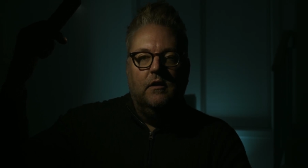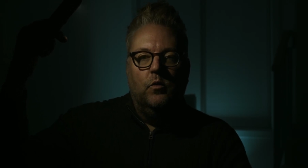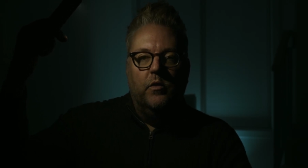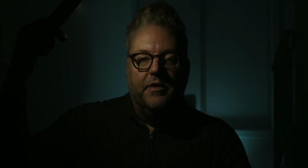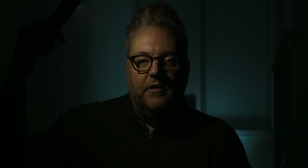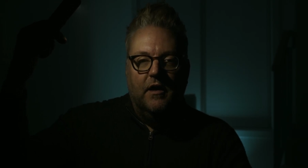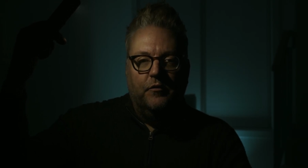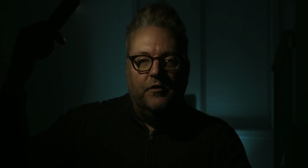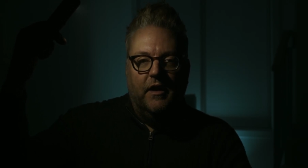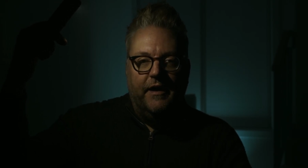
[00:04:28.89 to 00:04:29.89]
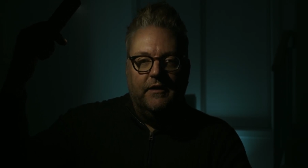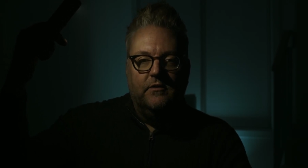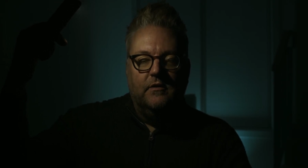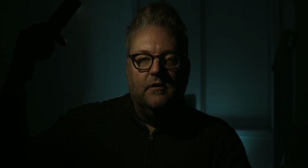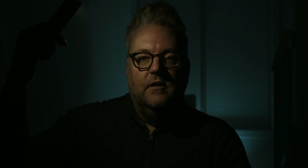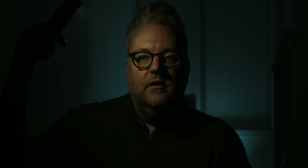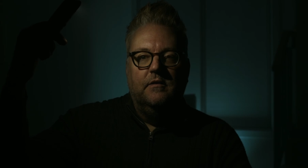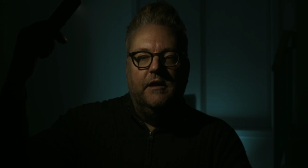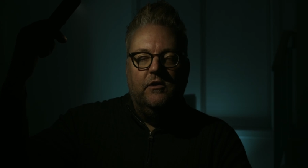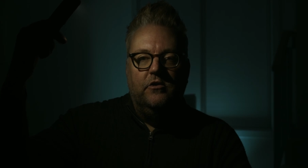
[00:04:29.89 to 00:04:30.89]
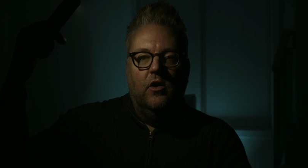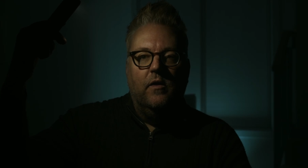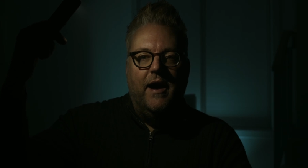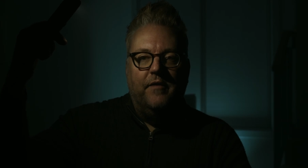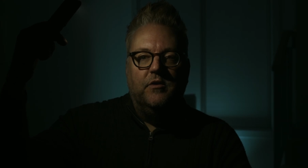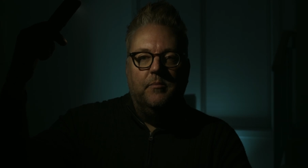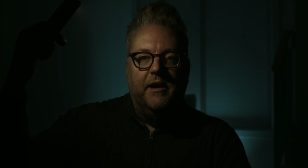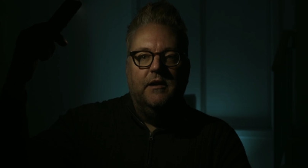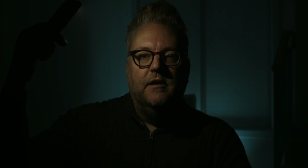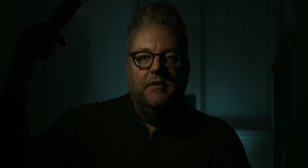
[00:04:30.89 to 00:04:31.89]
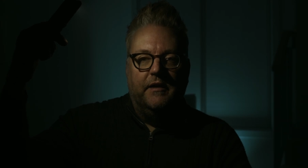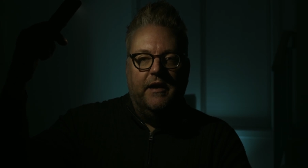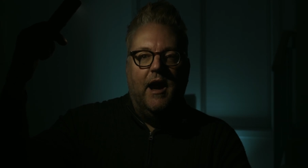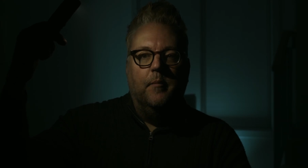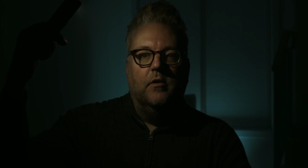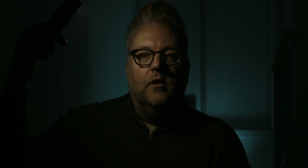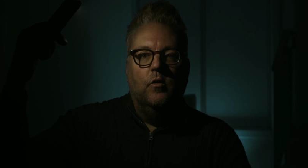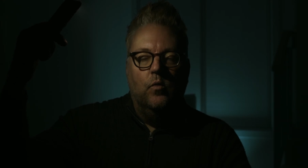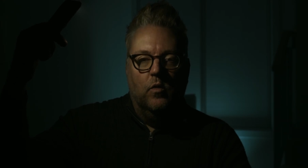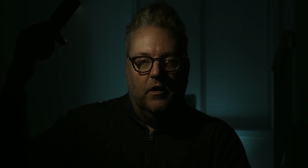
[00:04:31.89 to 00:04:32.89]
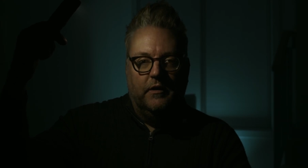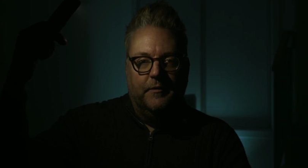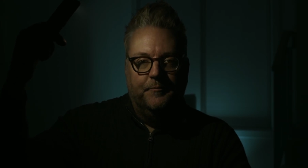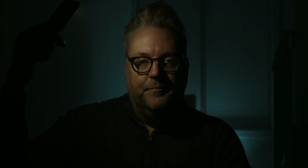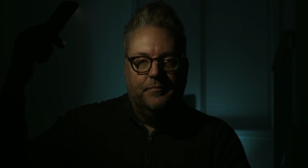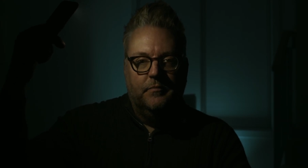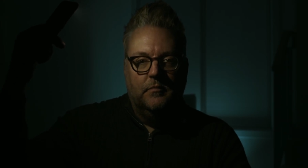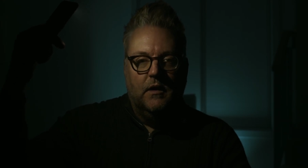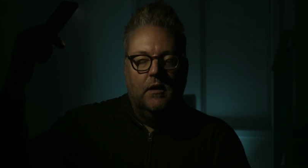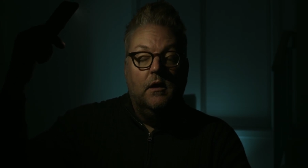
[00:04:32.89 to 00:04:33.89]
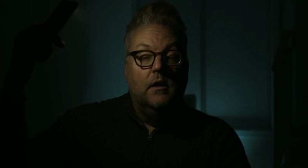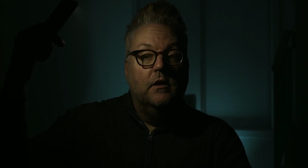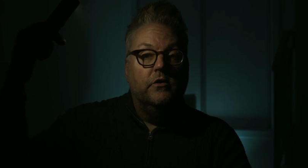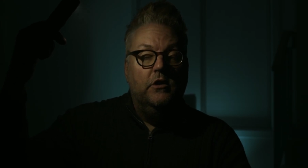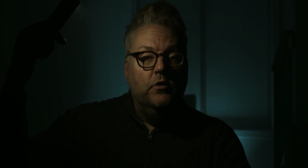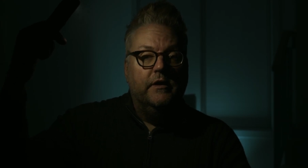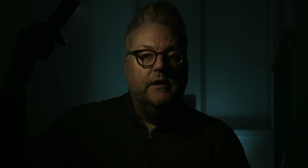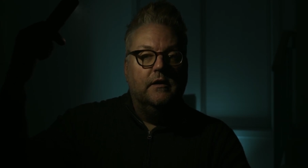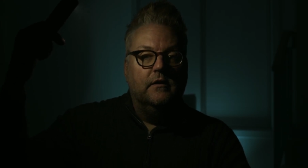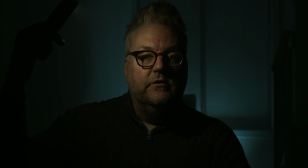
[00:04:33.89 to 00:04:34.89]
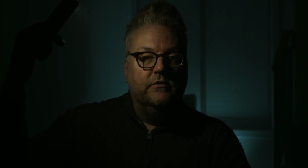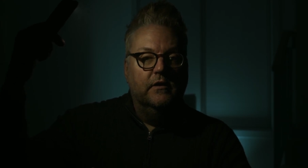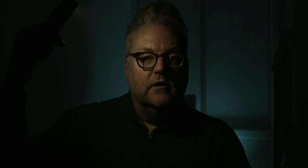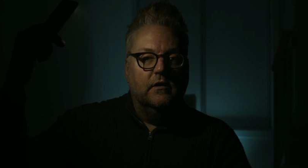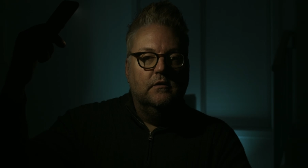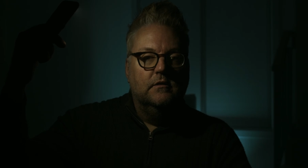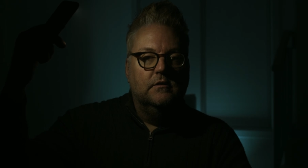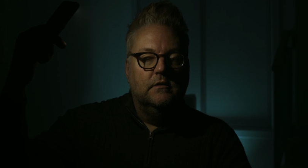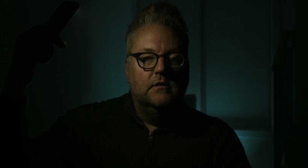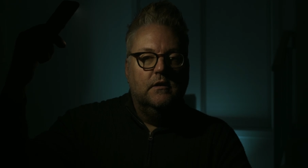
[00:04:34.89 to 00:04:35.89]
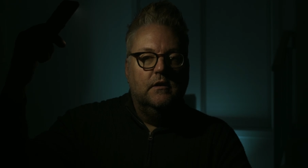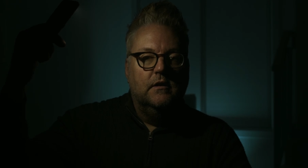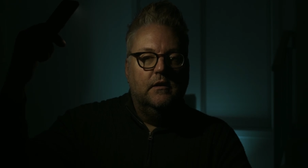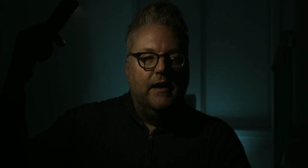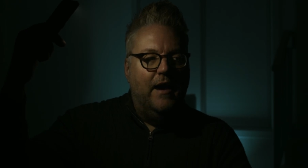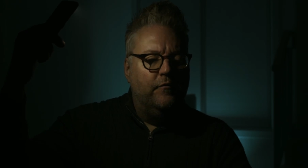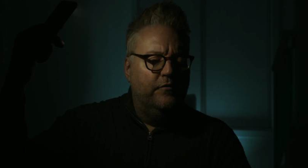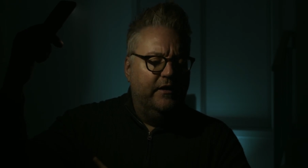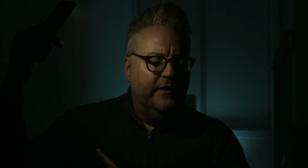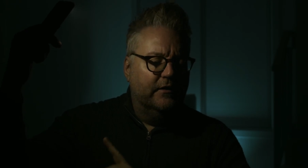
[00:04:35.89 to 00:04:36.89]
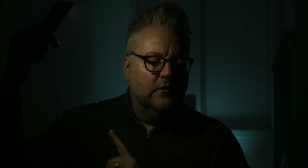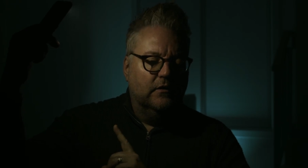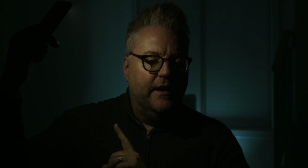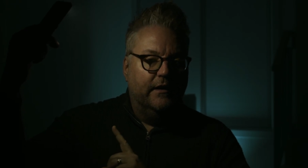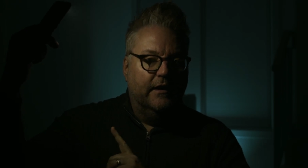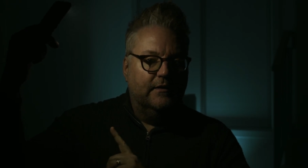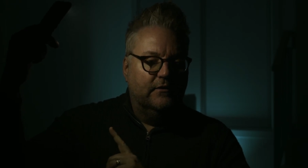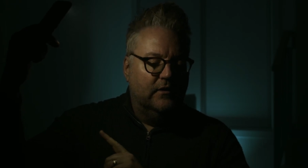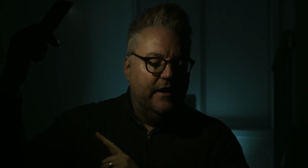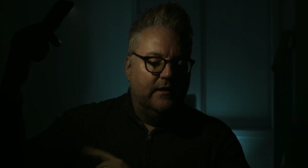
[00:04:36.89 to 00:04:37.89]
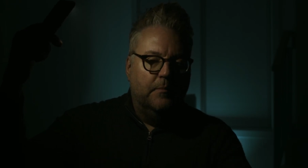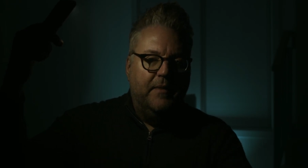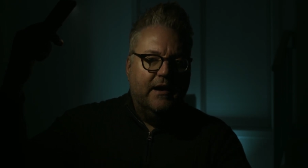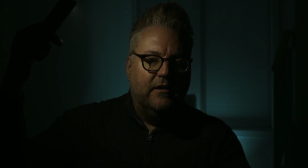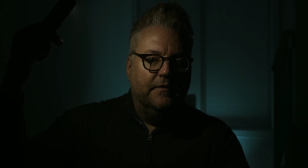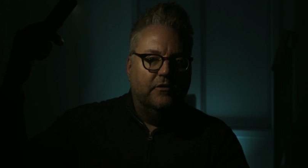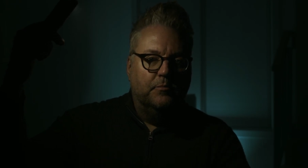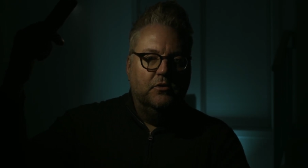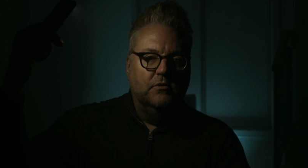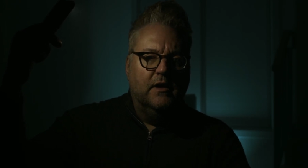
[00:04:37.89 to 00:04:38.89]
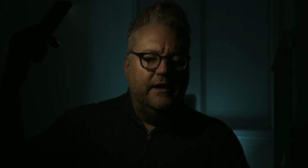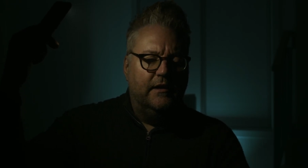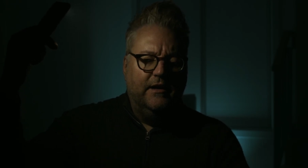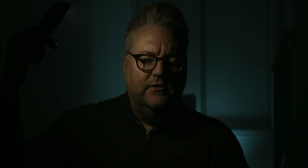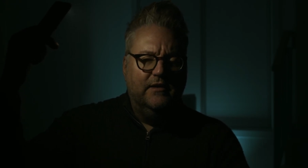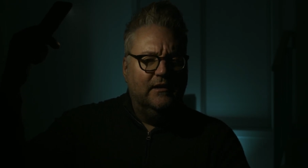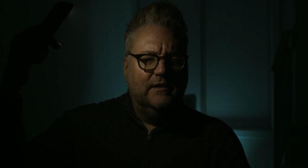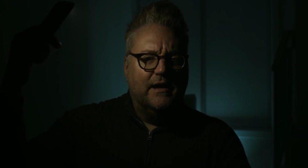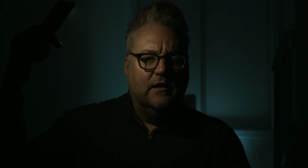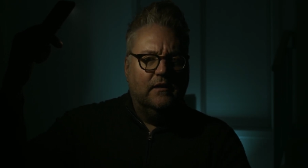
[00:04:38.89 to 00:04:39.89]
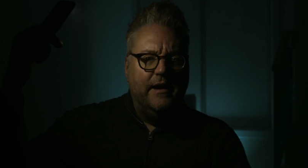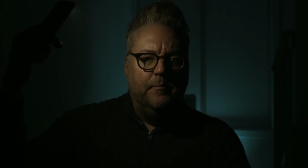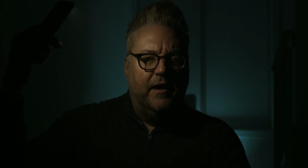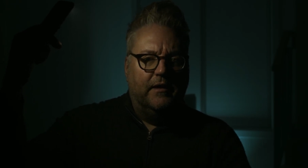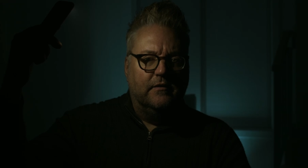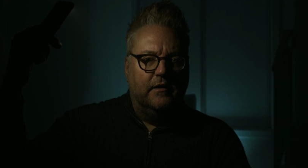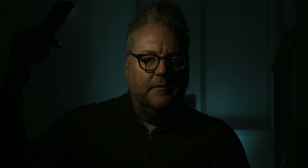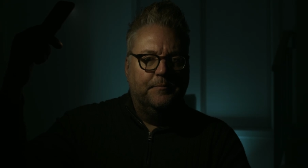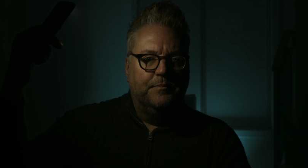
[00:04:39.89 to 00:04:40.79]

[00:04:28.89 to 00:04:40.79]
with enough light that you don't have to make the camera work. So you can still have very little light, like this light in the background, this blue light, that's not a lot of light back there.